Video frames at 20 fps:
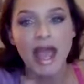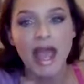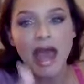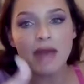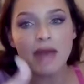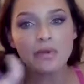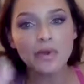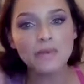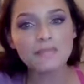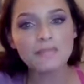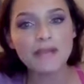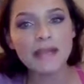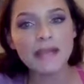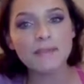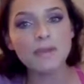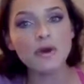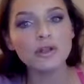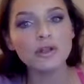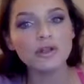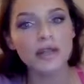And when
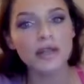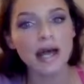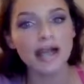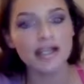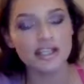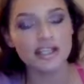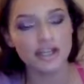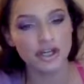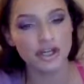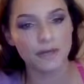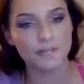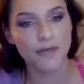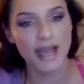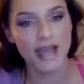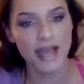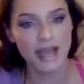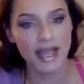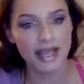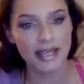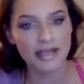people like your
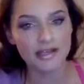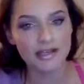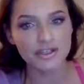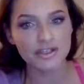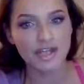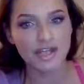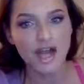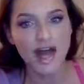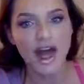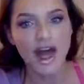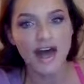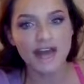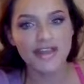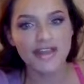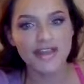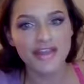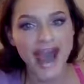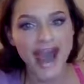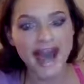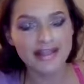page,
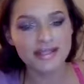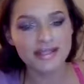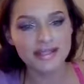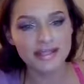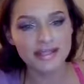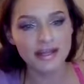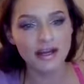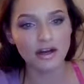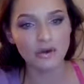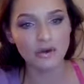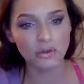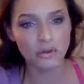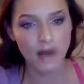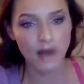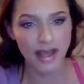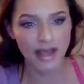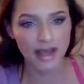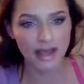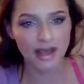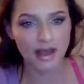that's their
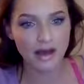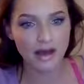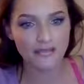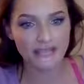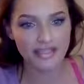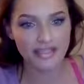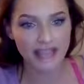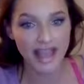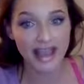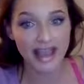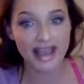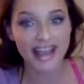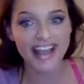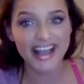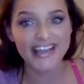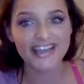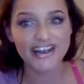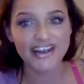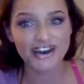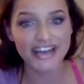way of
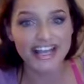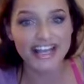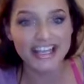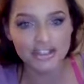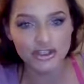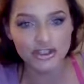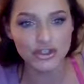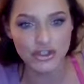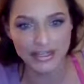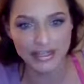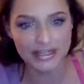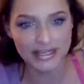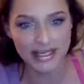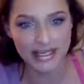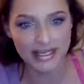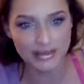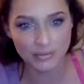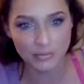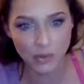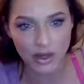saying they're
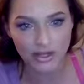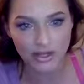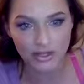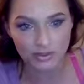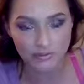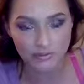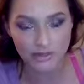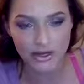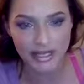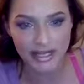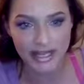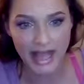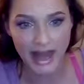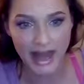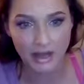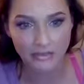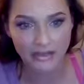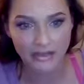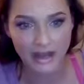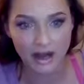interested in what you're putting
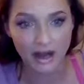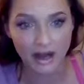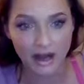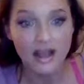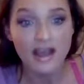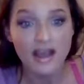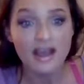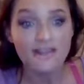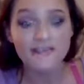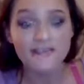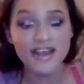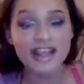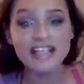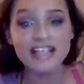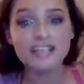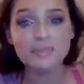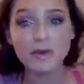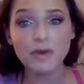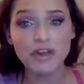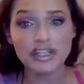out there.
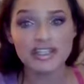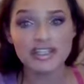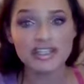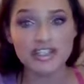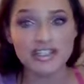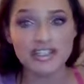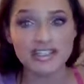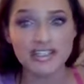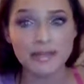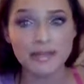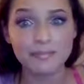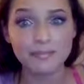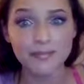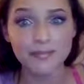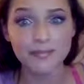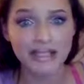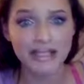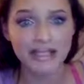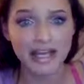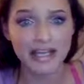Facebook is just
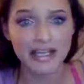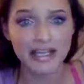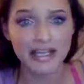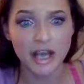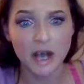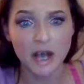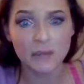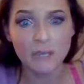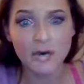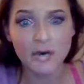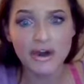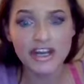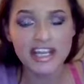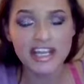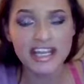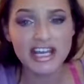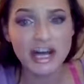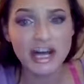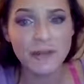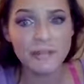simply like
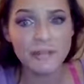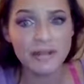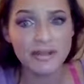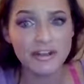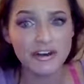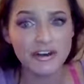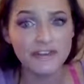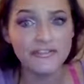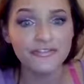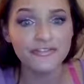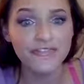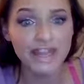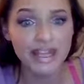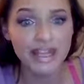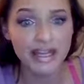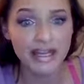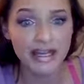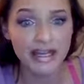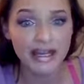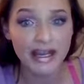putting it up in their
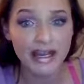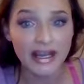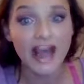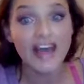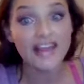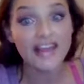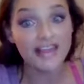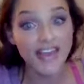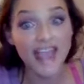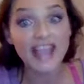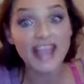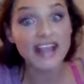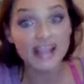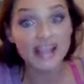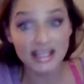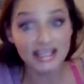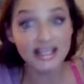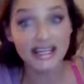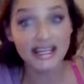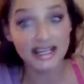feed. They
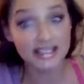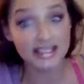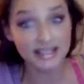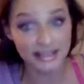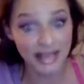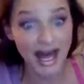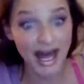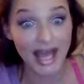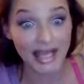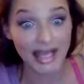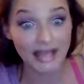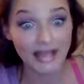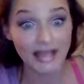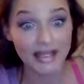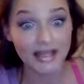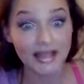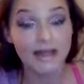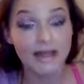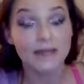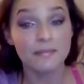click like
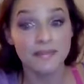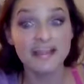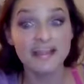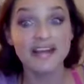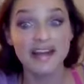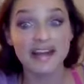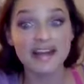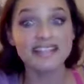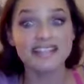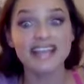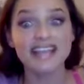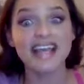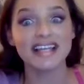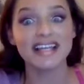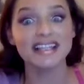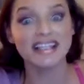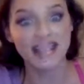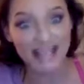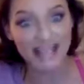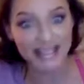because they
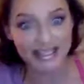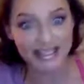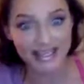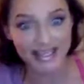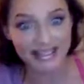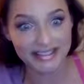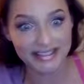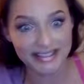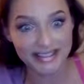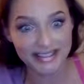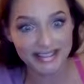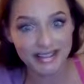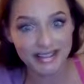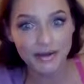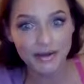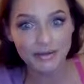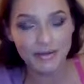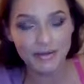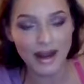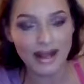like it,
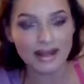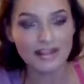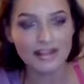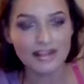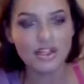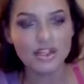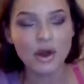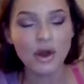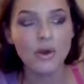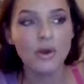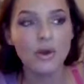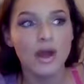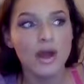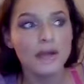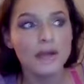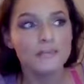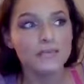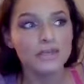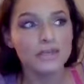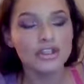right? So
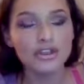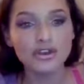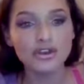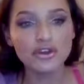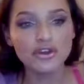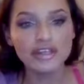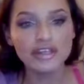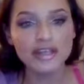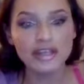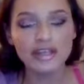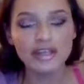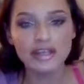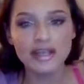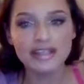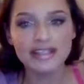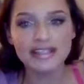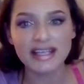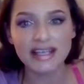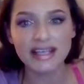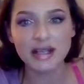
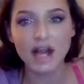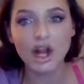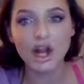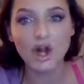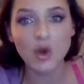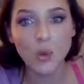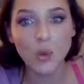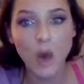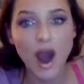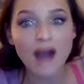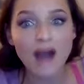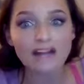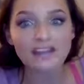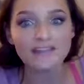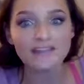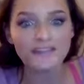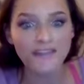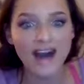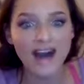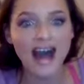it's like a
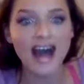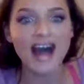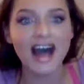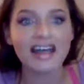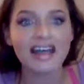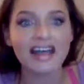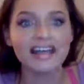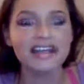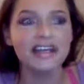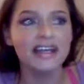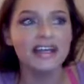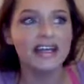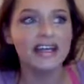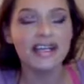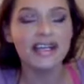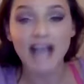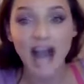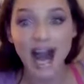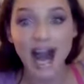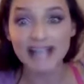qualified
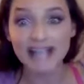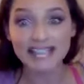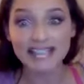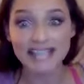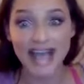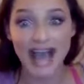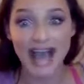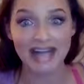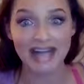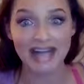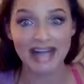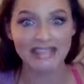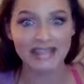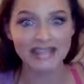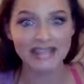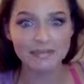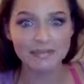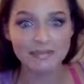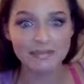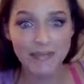contact.
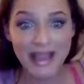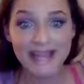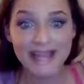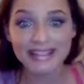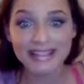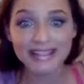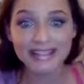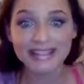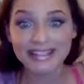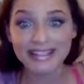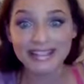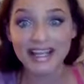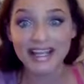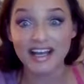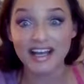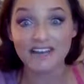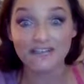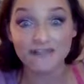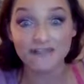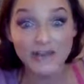It's basically like
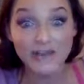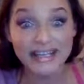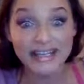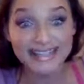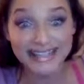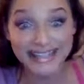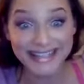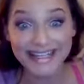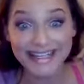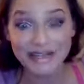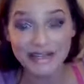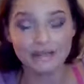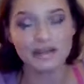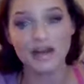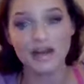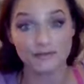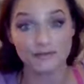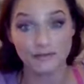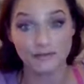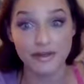a free lead,
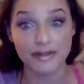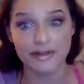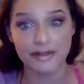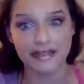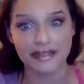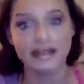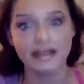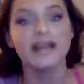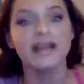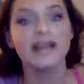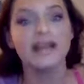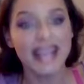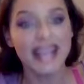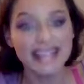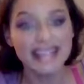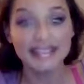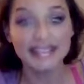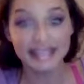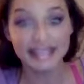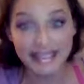not a free lead.
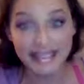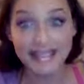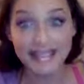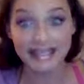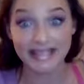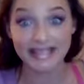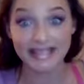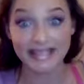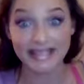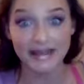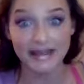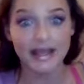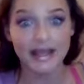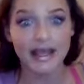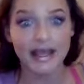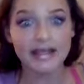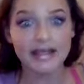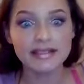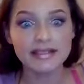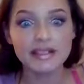It's a lead.
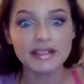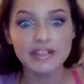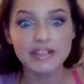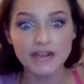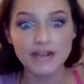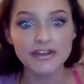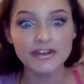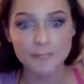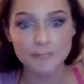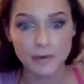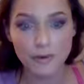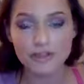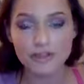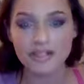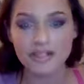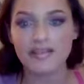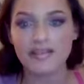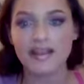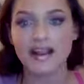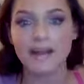It's another
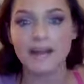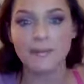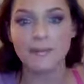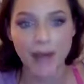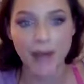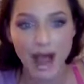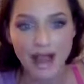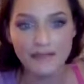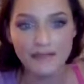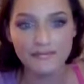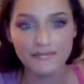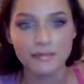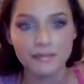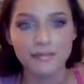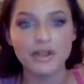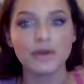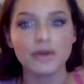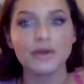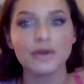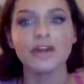person that could buy from
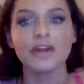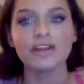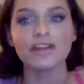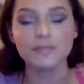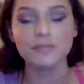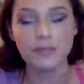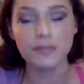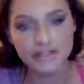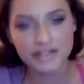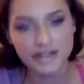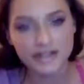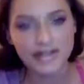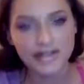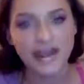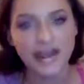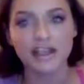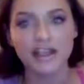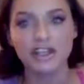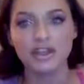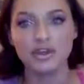you, another person
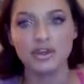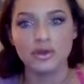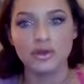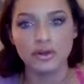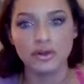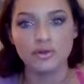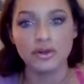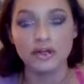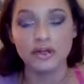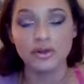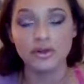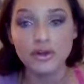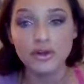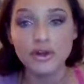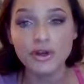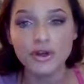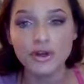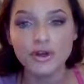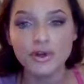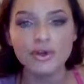that you could
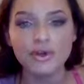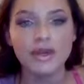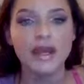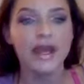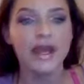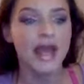recruit.